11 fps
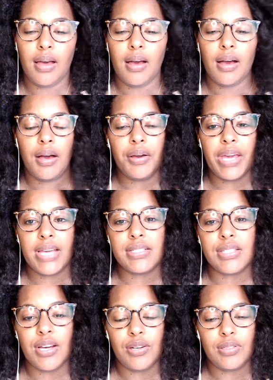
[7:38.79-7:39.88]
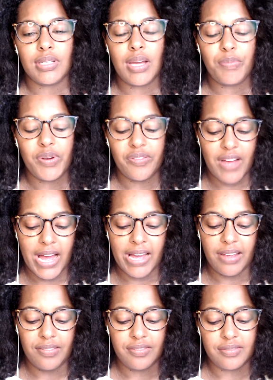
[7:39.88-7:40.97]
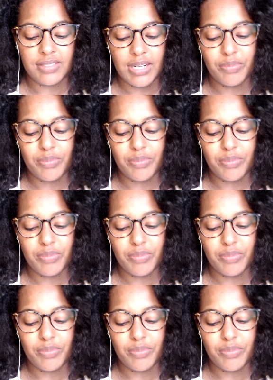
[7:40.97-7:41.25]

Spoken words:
Okay, so number five. I